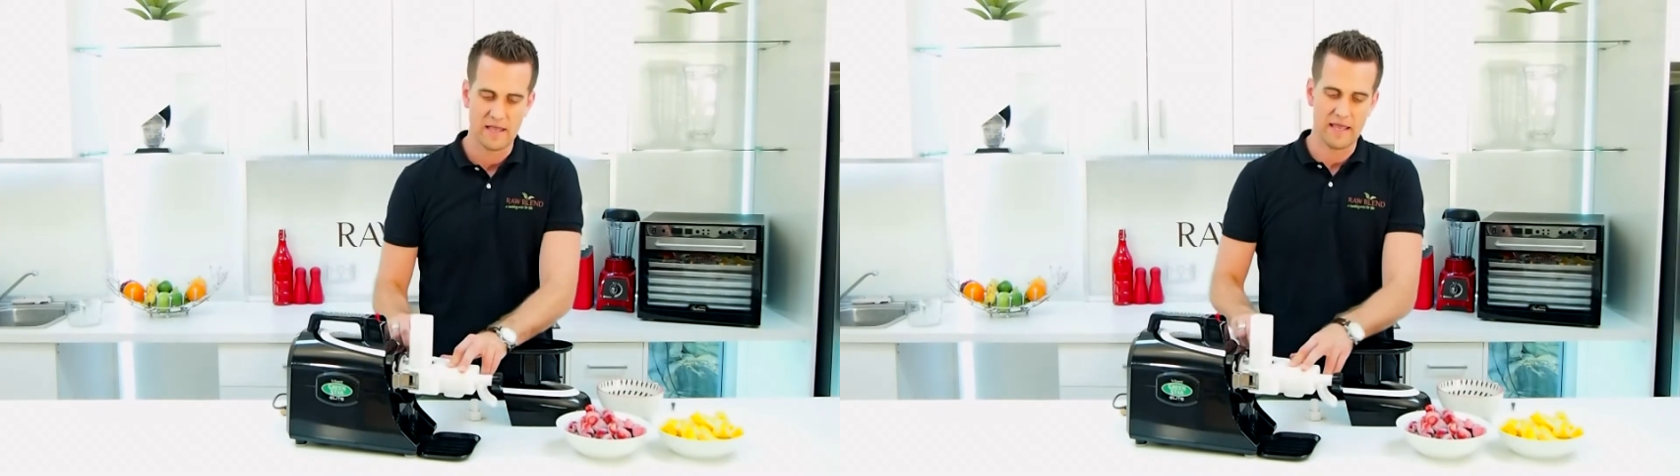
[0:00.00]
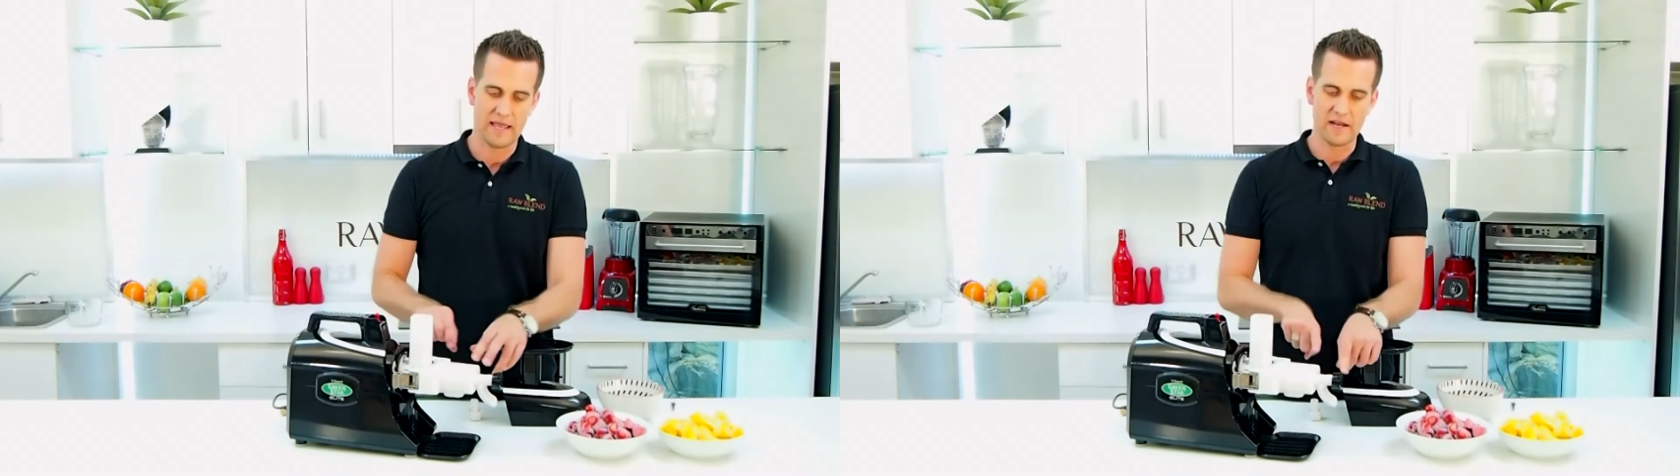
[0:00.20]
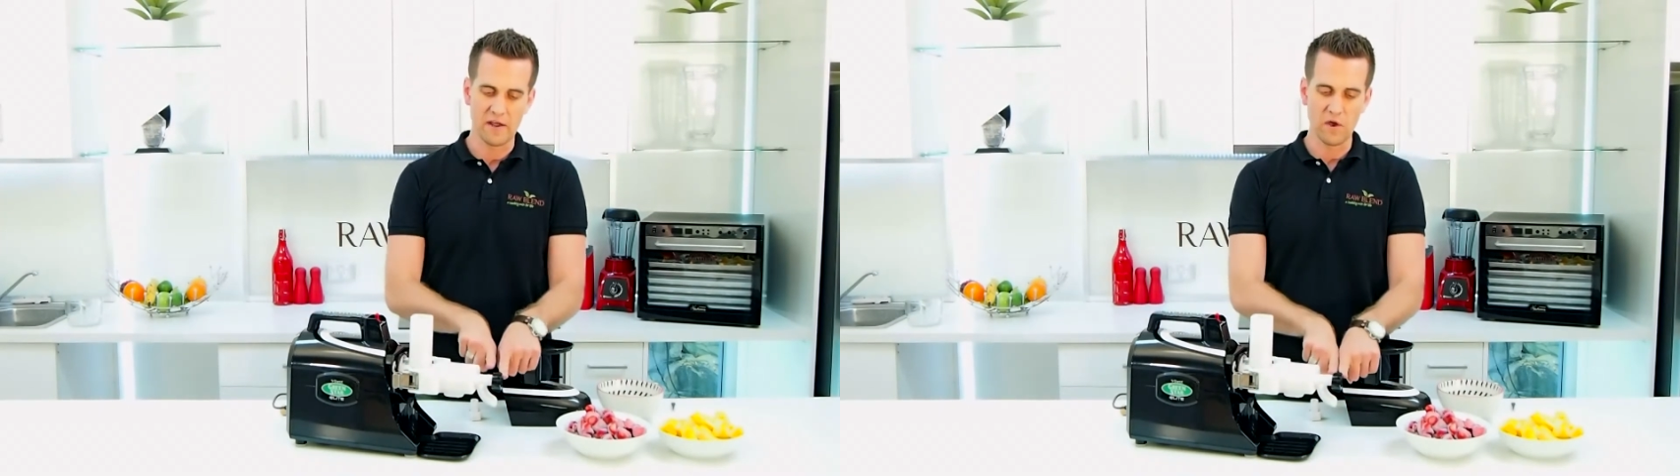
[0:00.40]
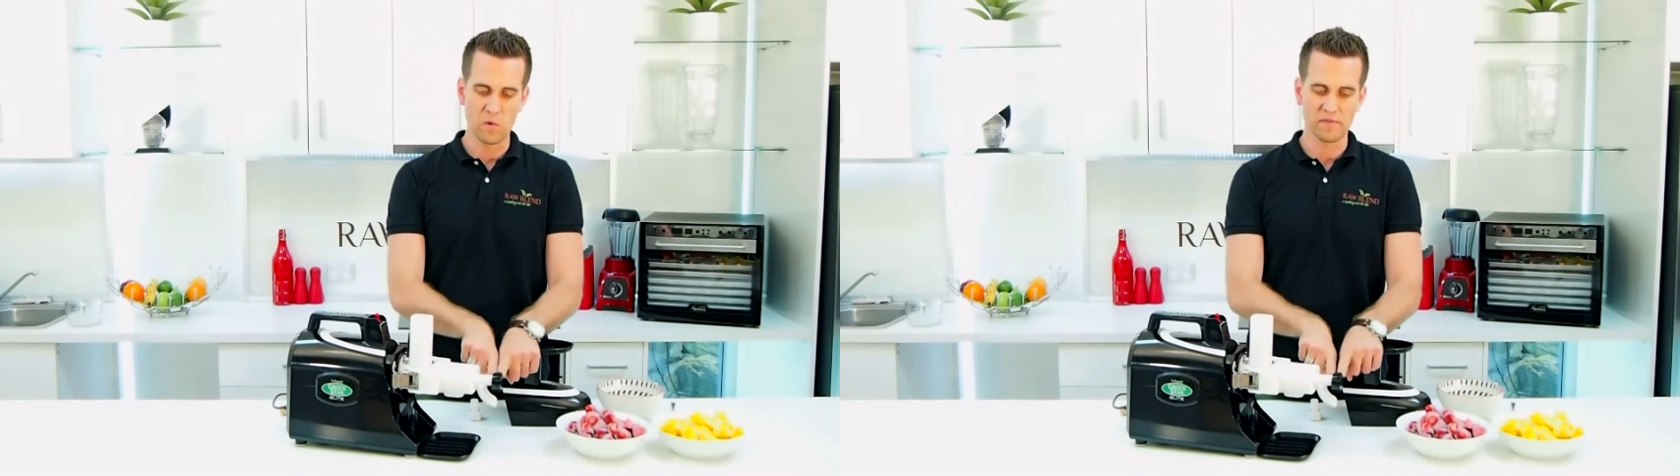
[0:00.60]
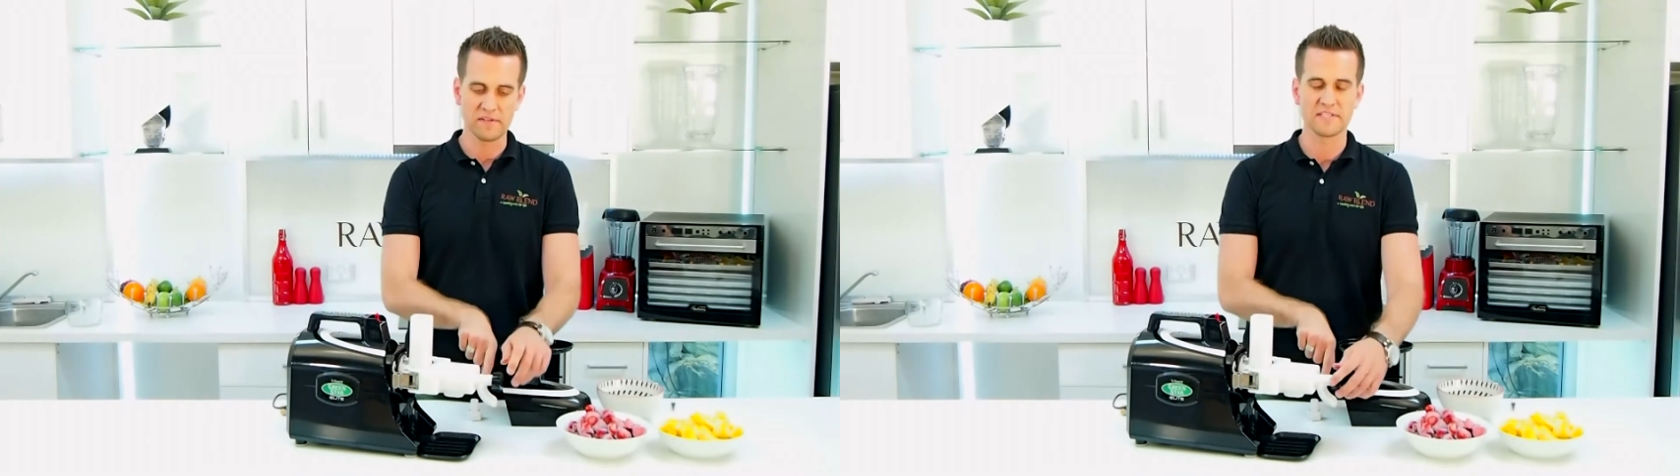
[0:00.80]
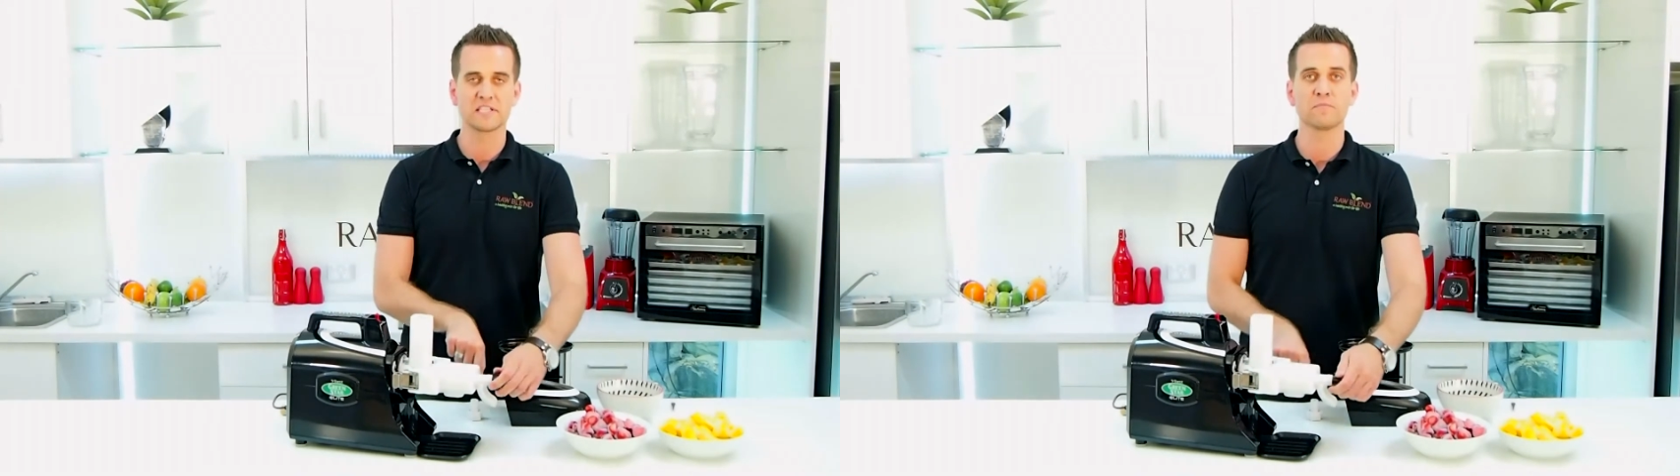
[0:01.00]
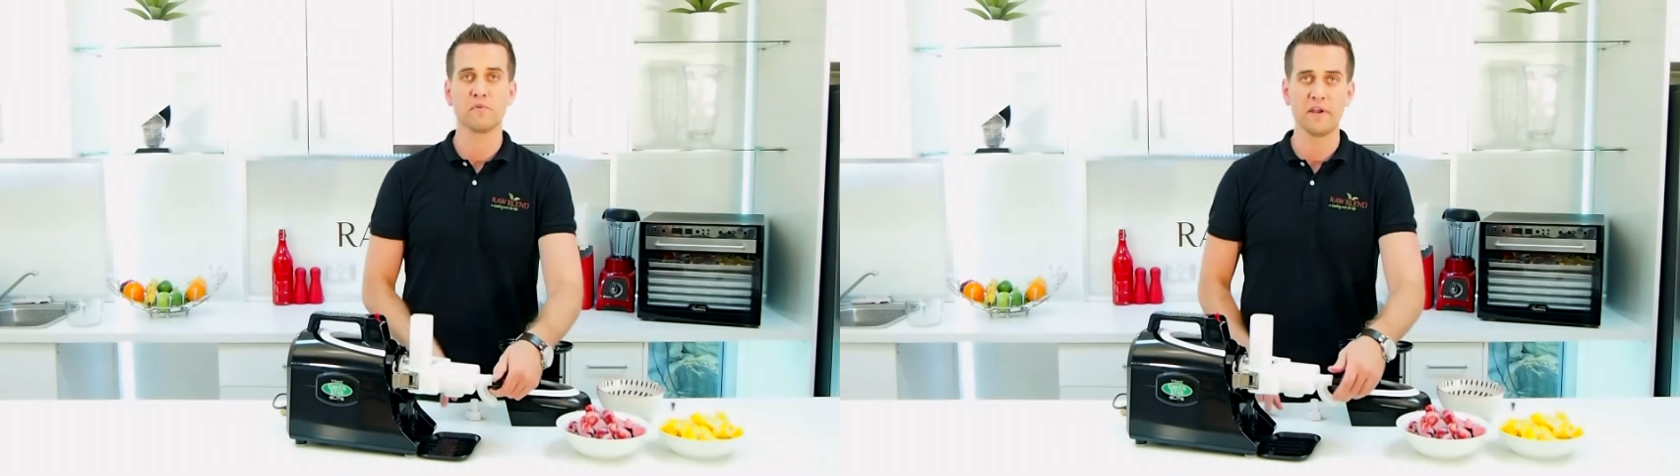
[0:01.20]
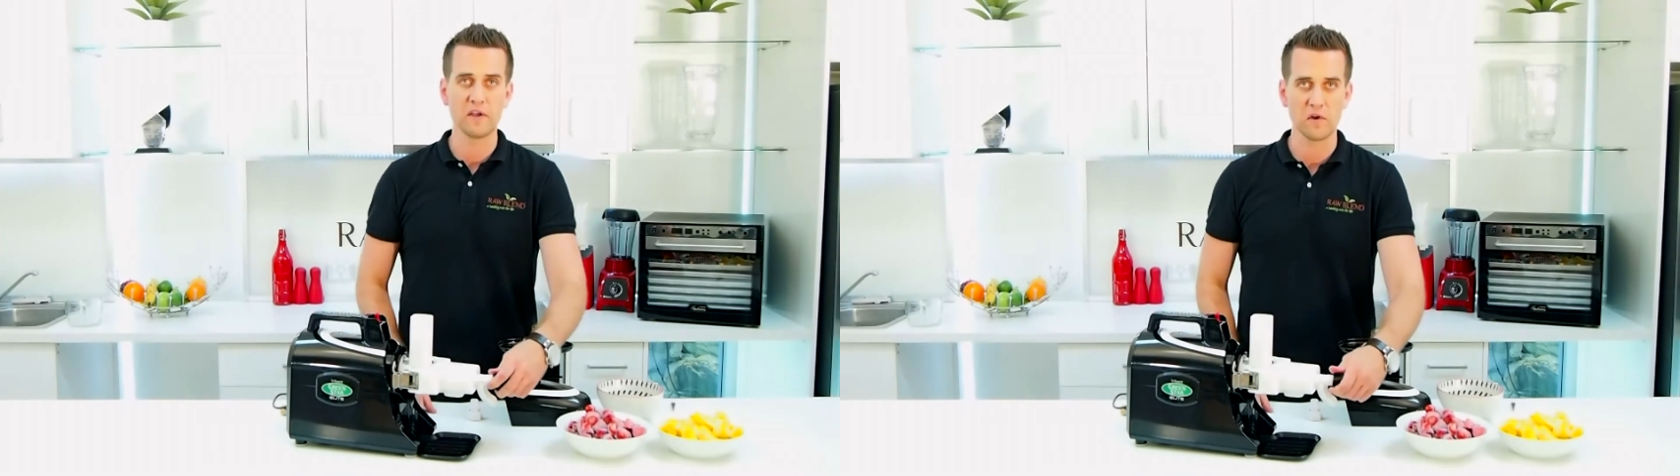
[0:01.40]
And I don't want this
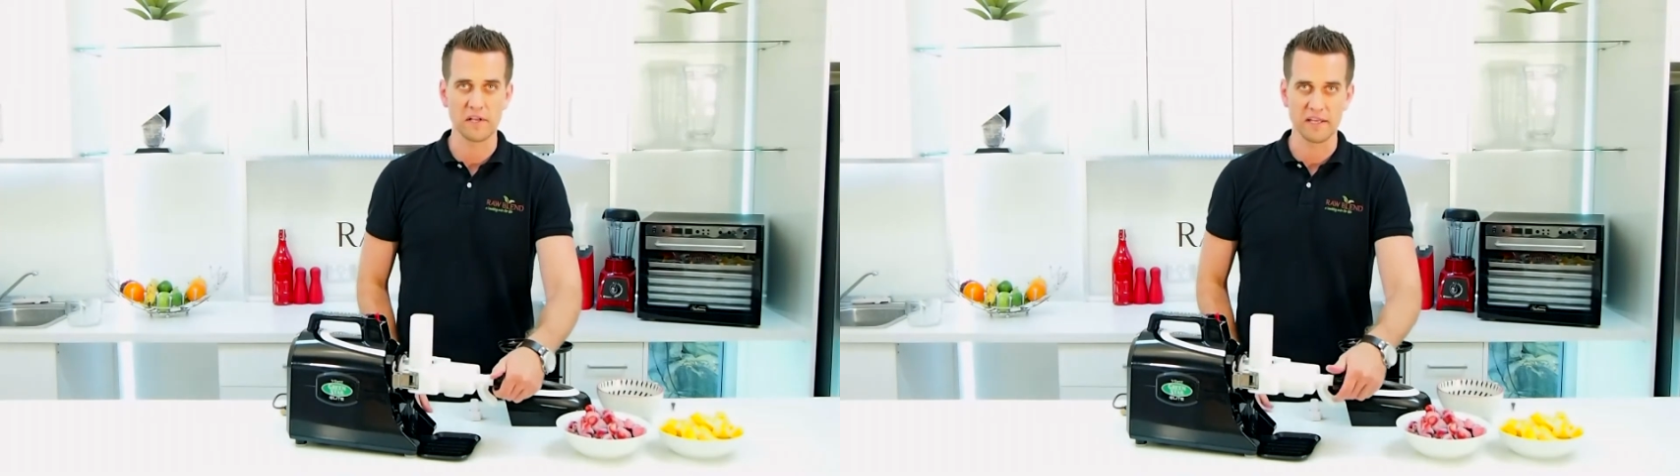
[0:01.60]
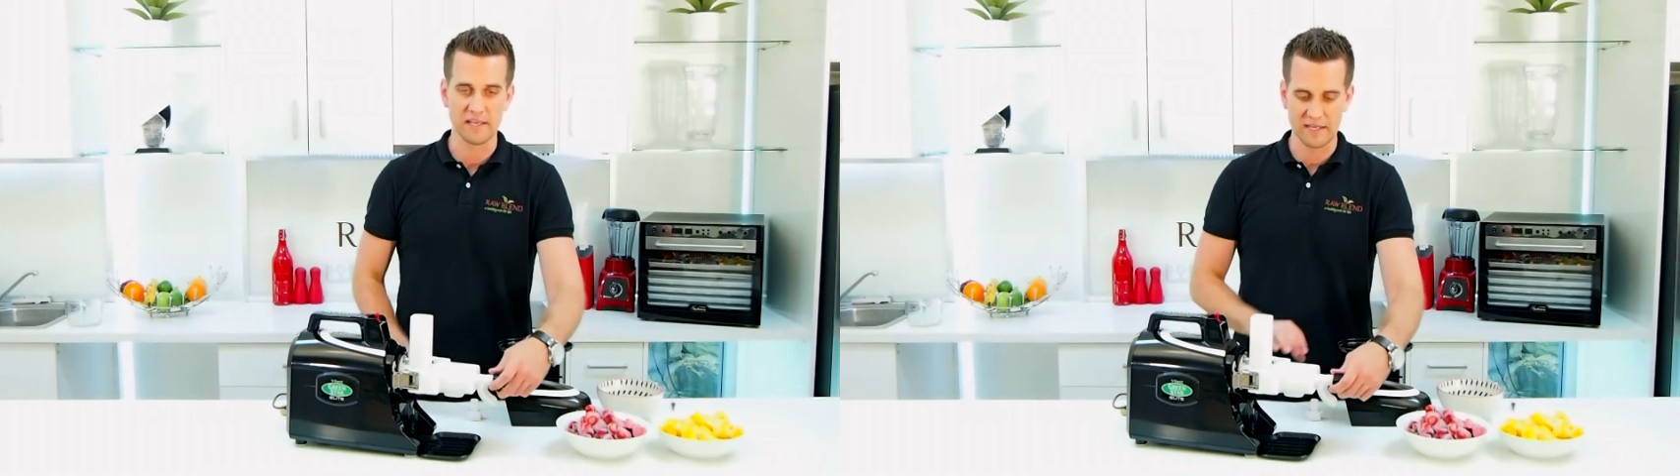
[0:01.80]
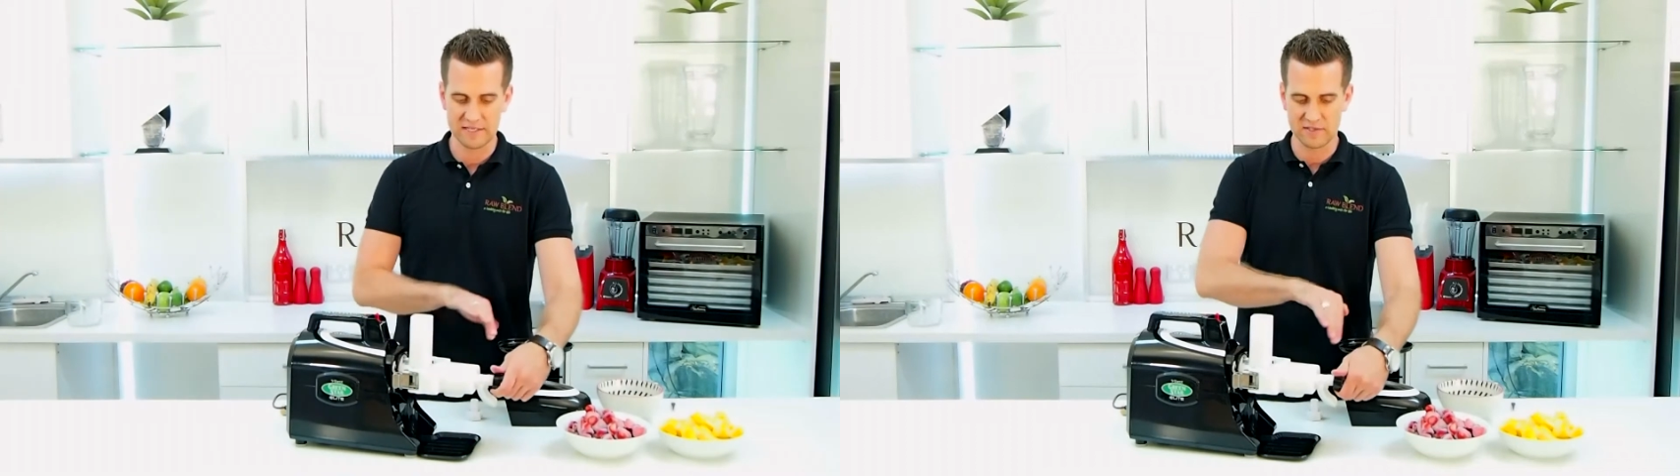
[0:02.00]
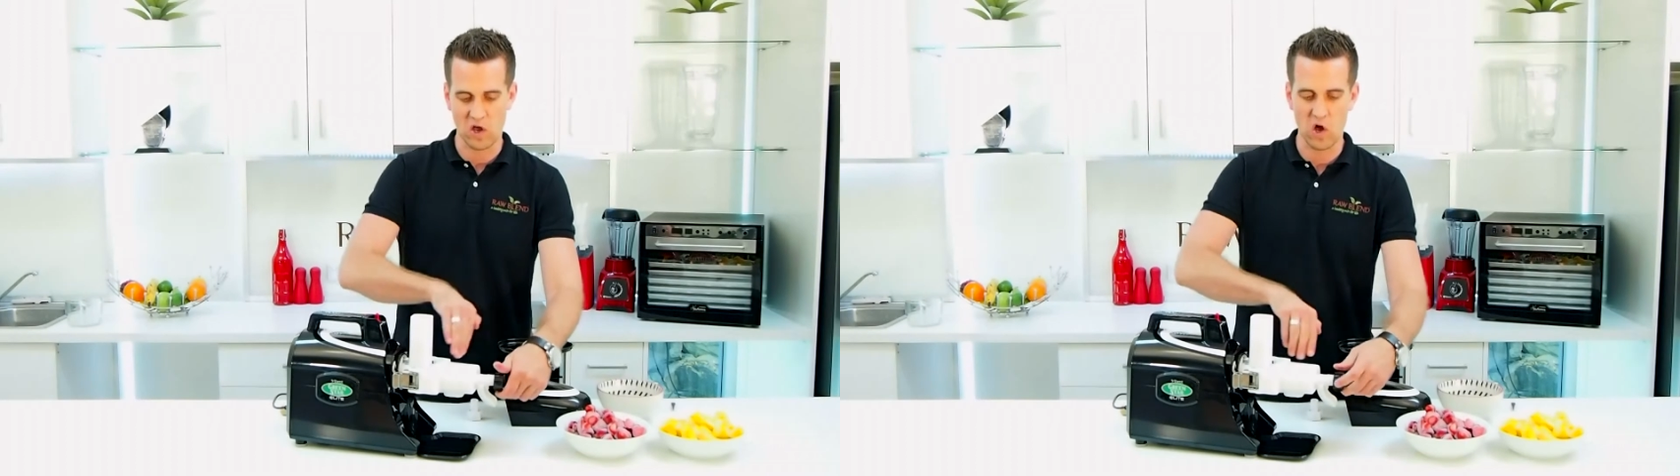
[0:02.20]
spring on here to